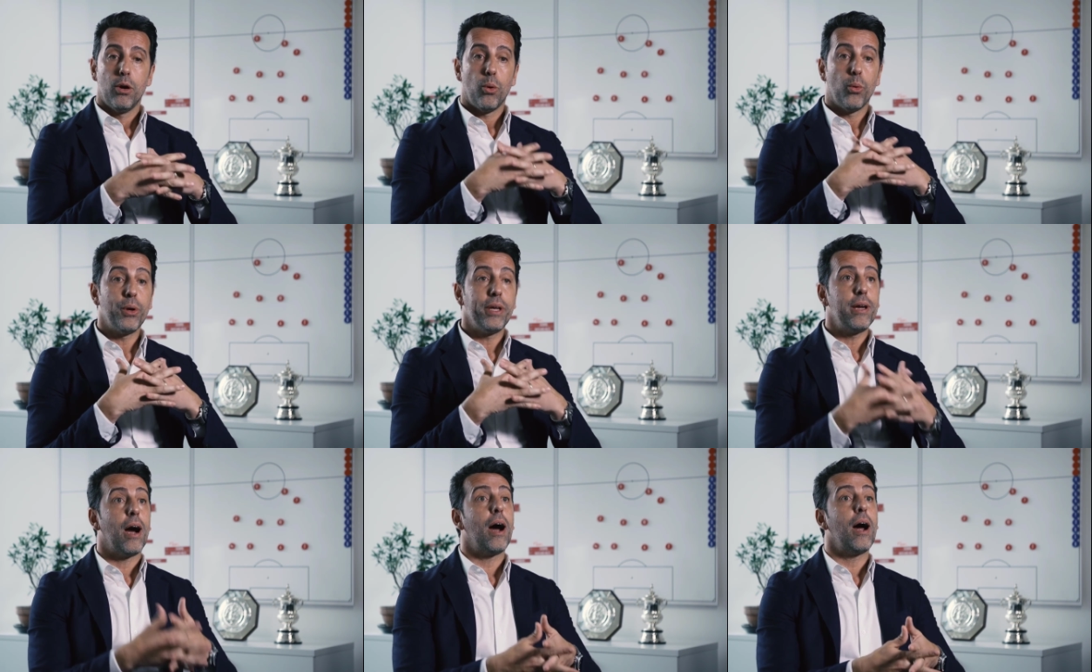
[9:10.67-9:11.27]

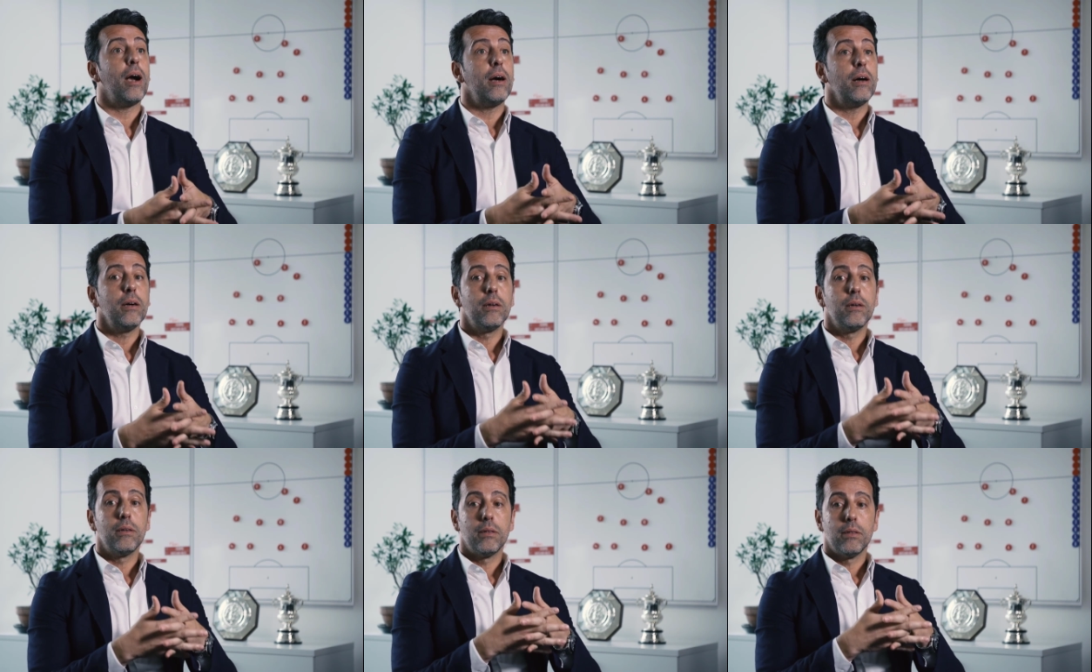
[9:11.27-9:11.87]
We are
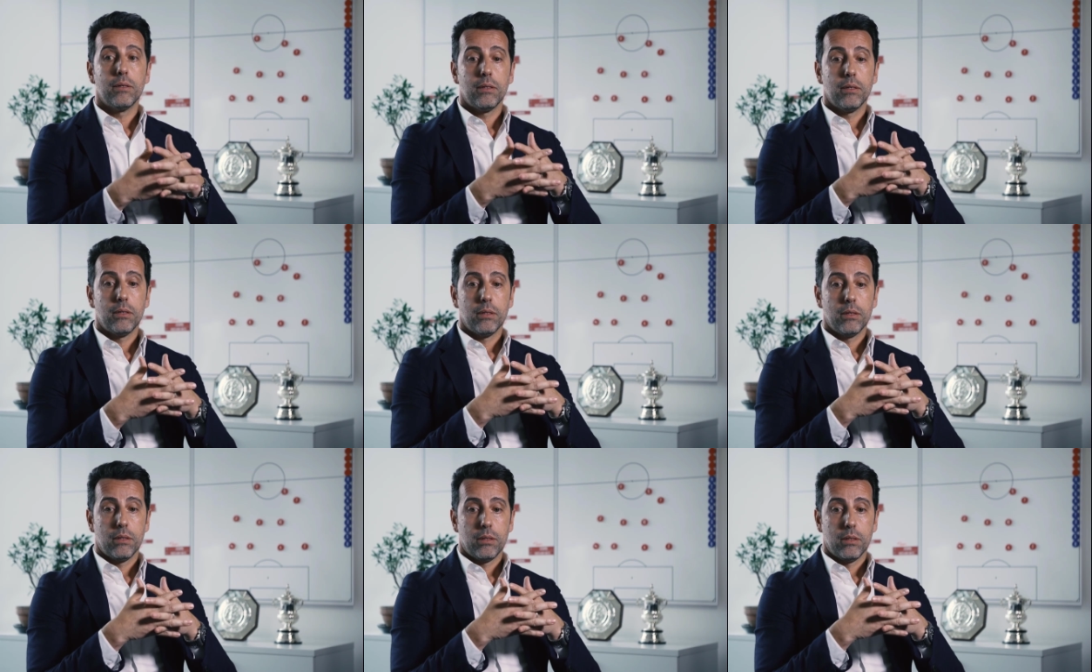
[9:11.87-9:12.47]

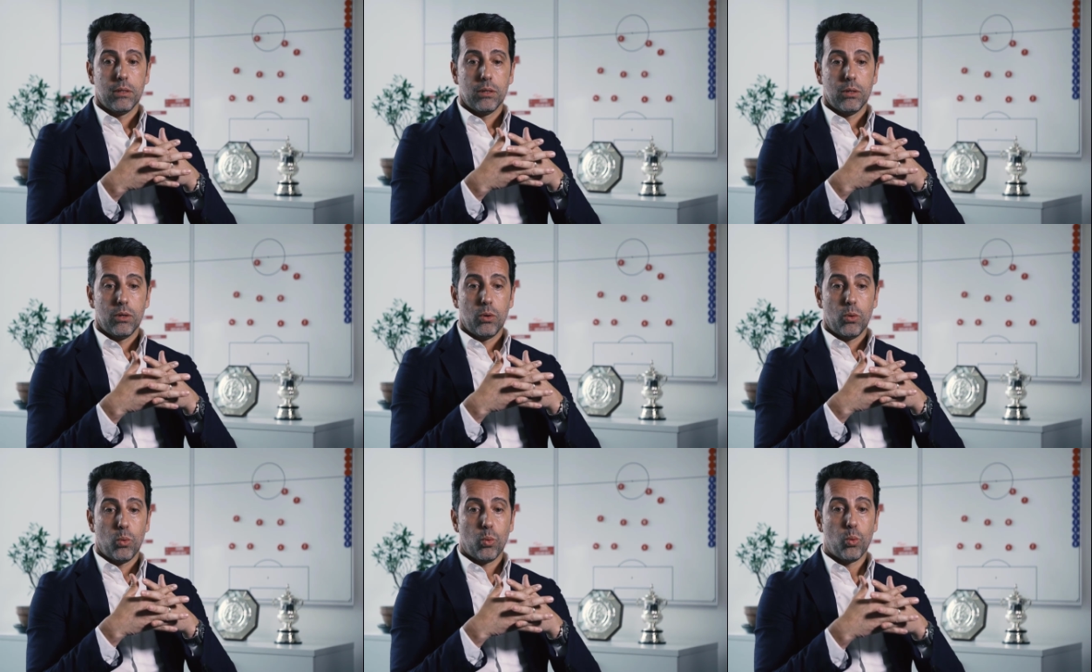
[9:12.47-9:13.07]

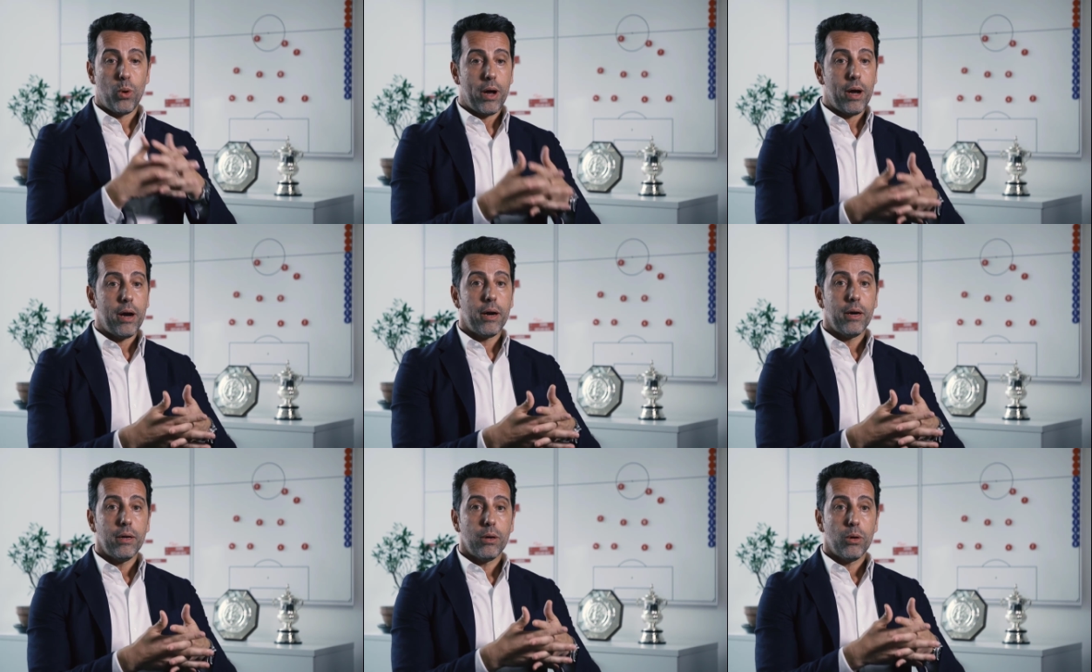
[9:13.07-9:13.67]

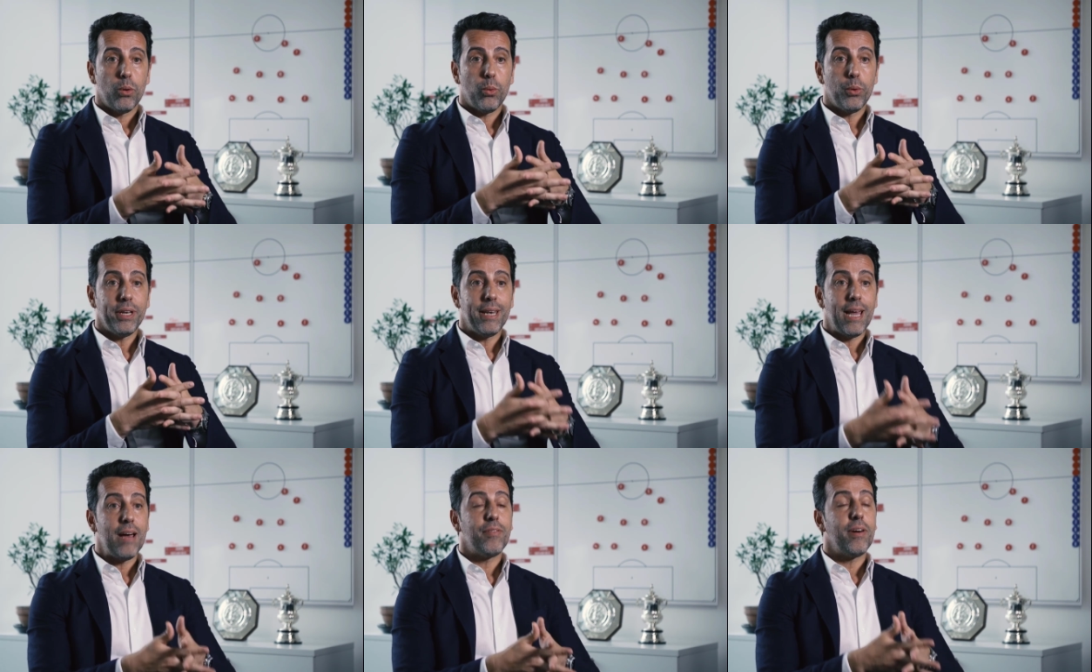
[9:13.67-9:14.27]
where we
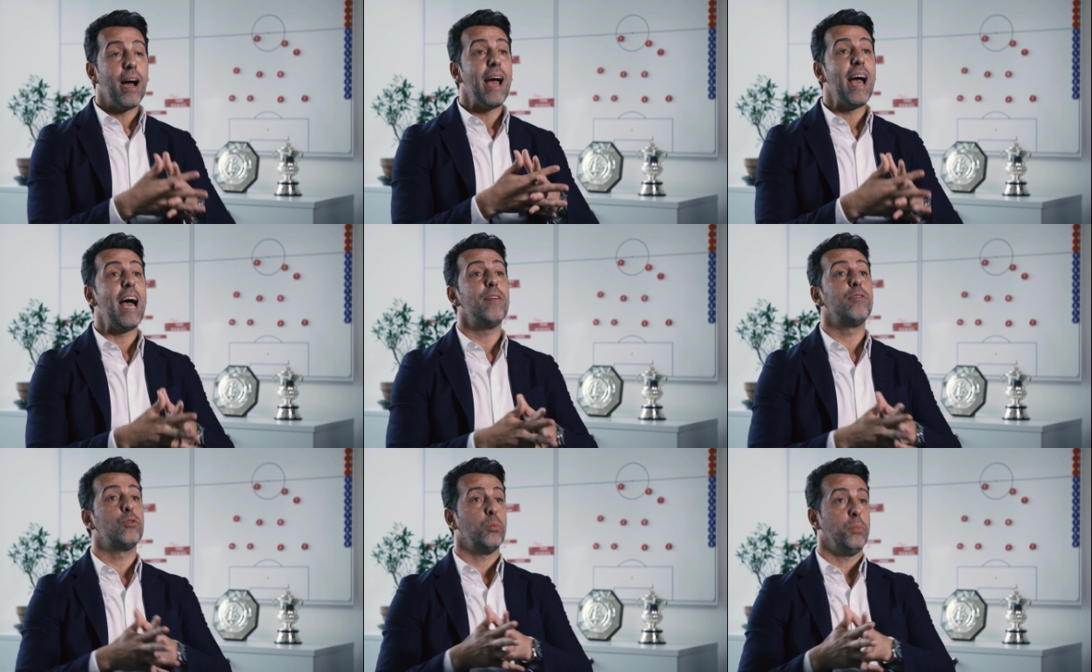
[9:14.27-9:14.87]
never
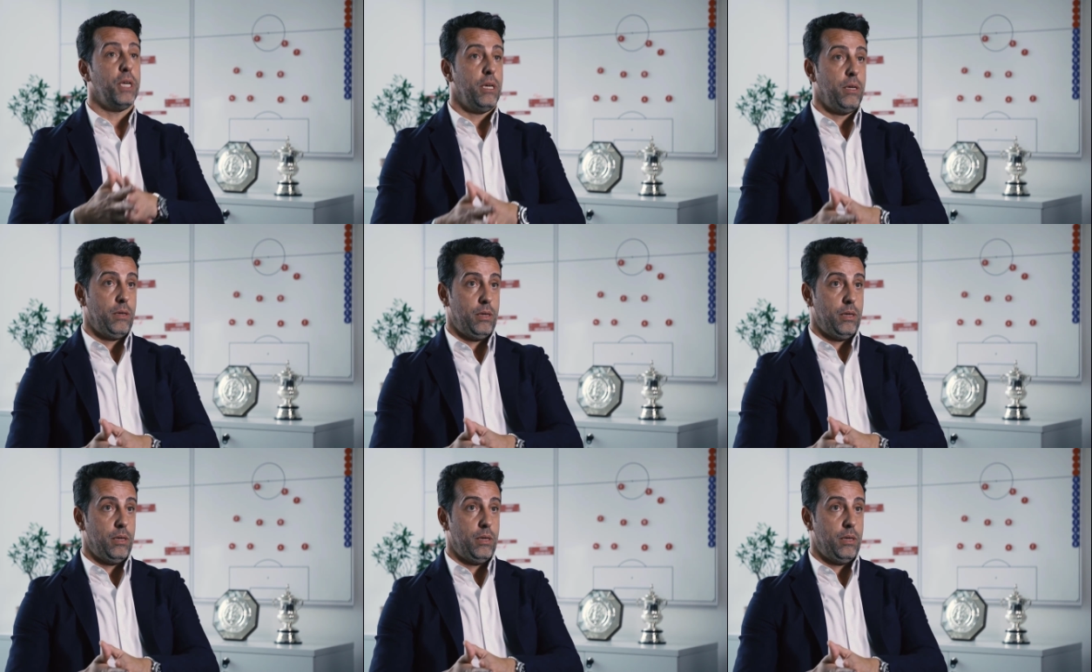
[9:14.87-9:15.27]
have to be,